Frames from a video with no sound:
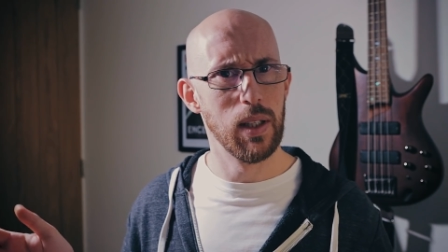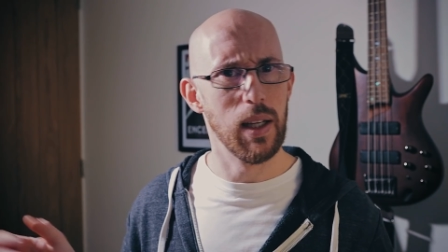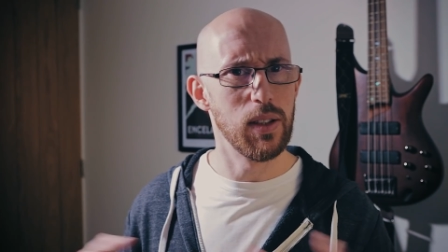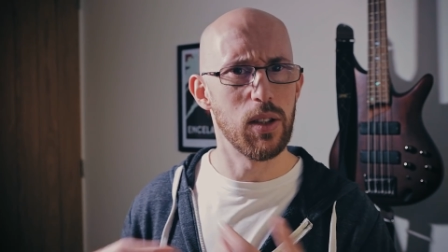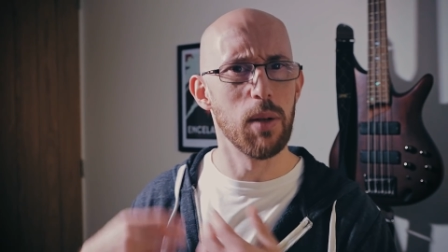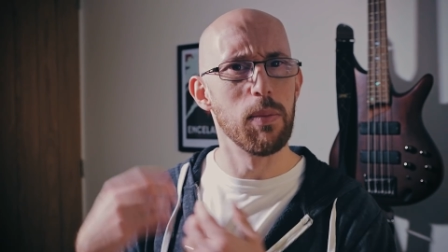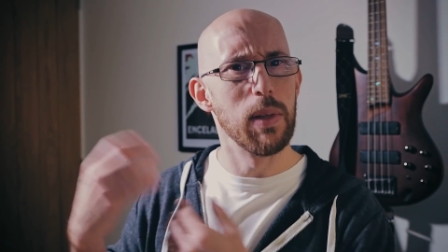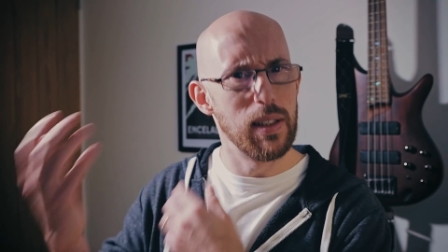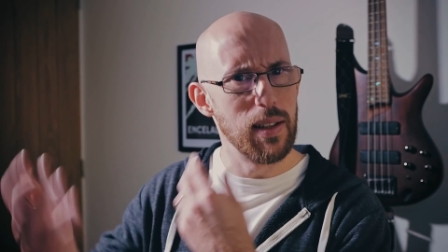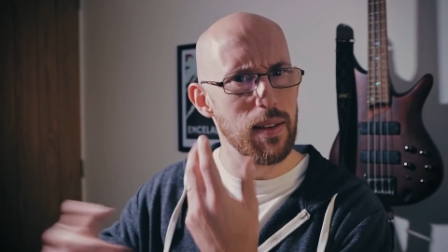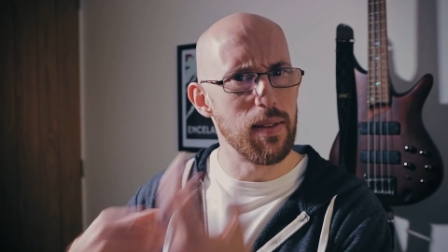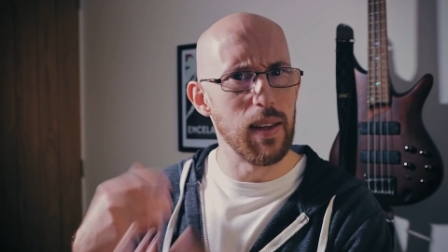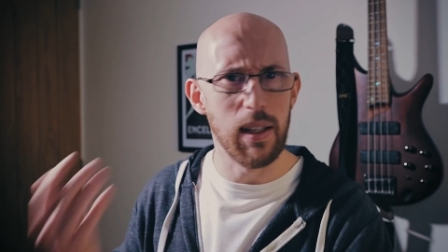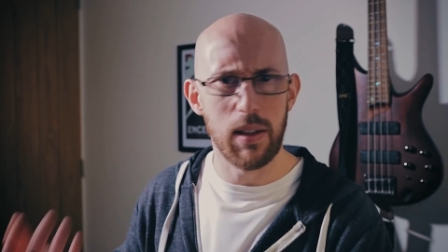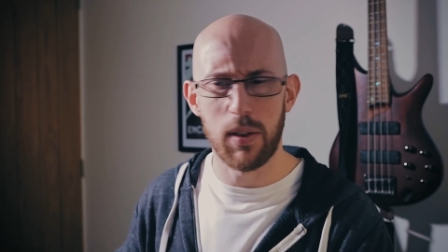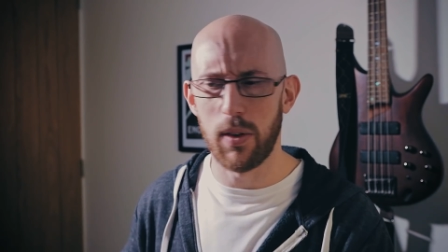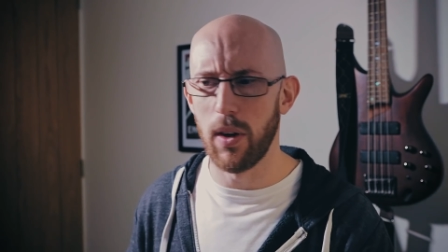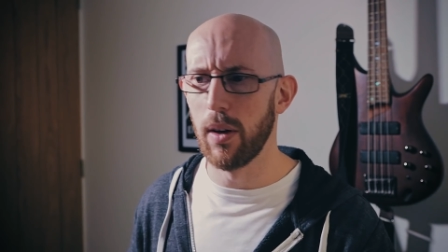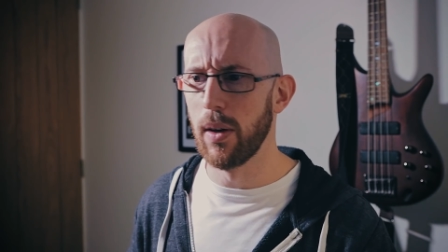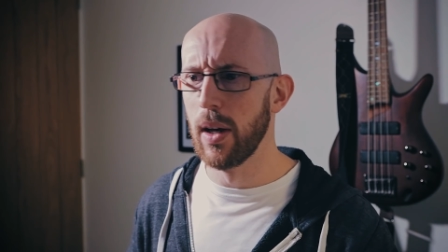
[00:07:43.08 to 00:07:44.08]
It's something to
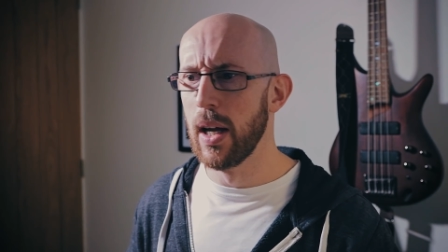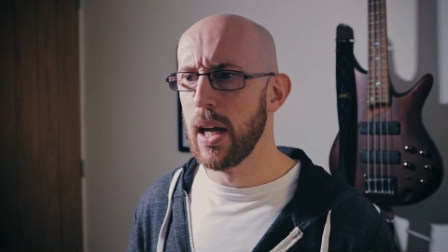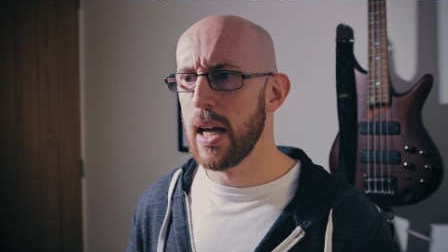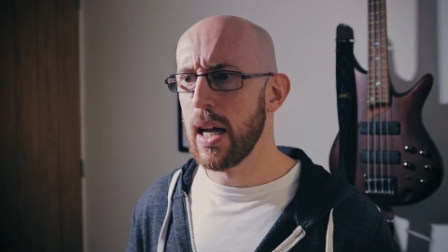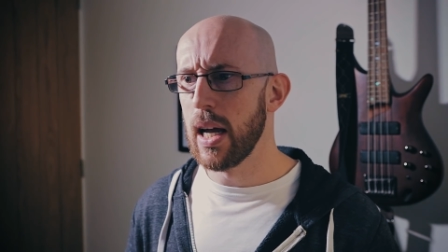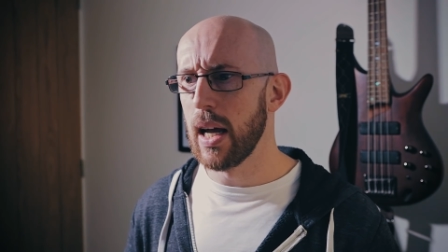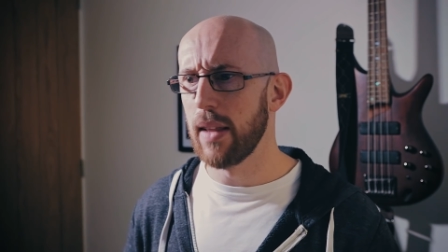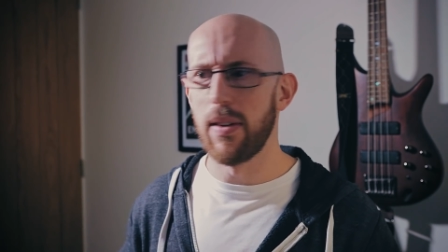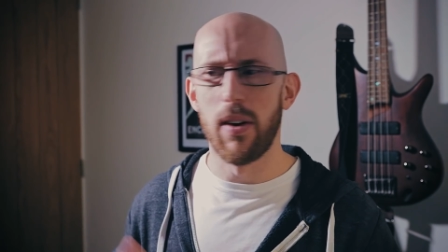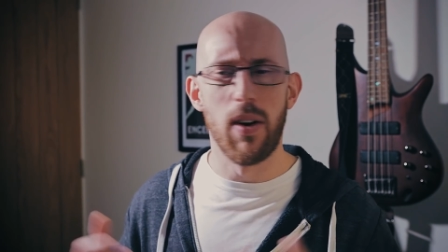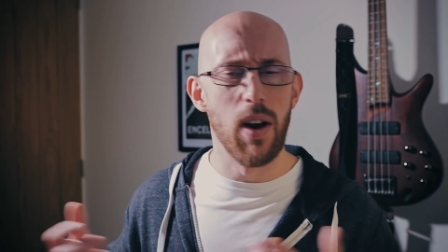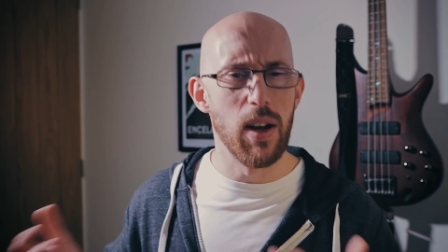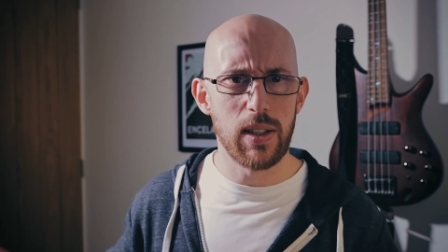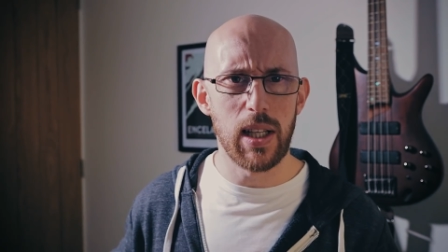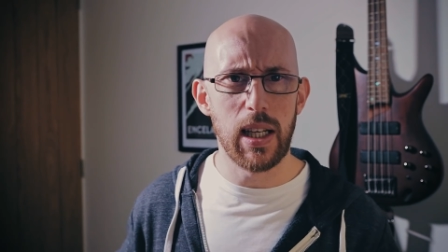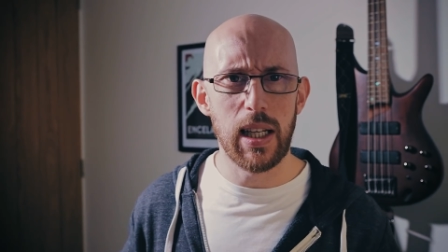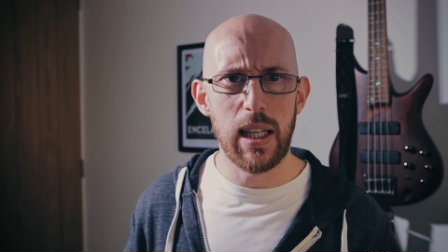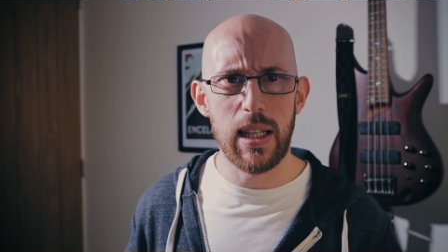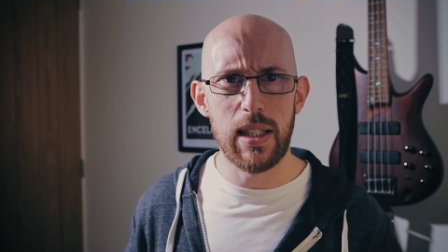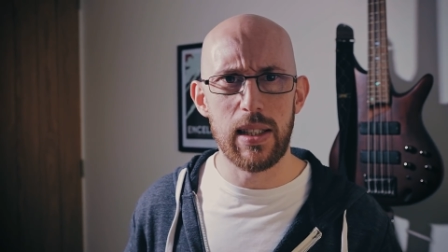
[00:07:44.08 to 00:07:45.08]
think through. There
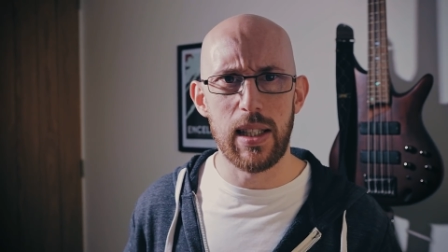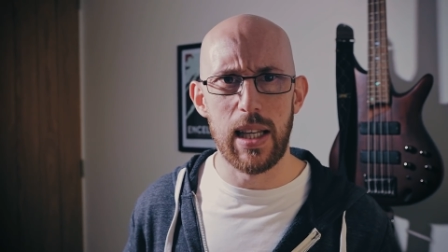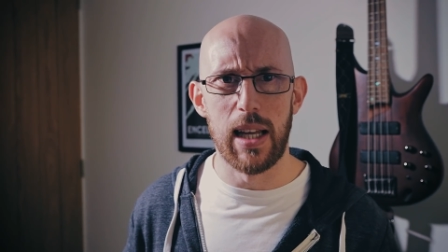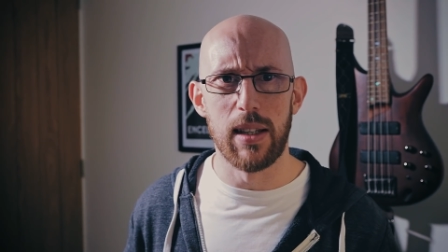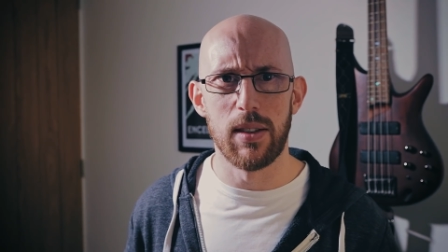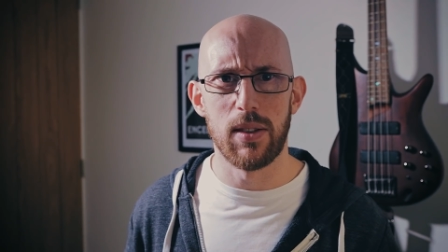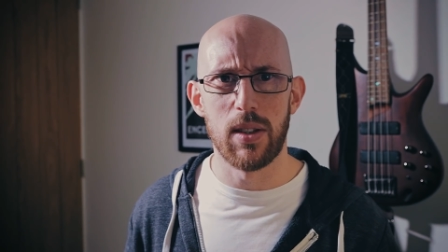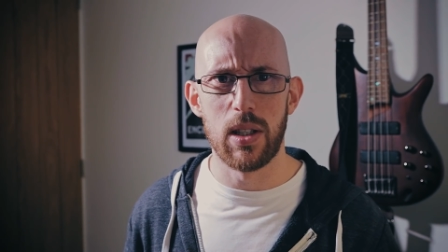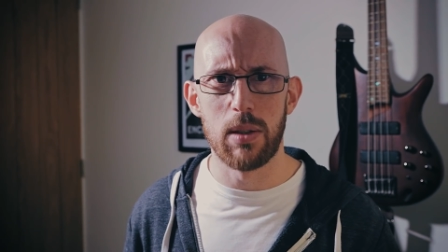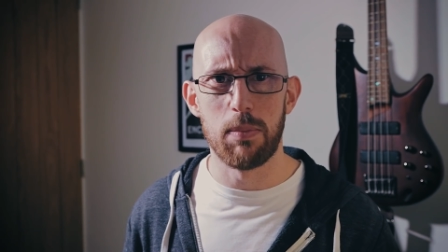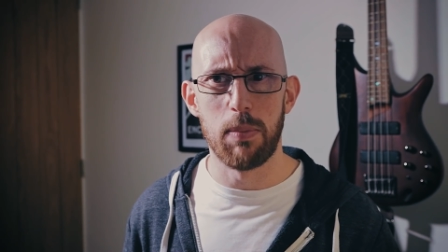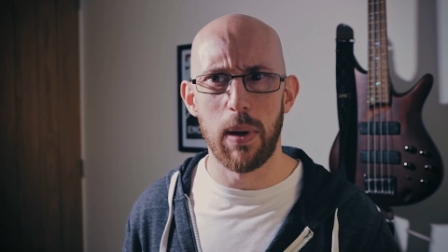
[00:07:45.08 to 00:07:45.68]
aren't any easy answers,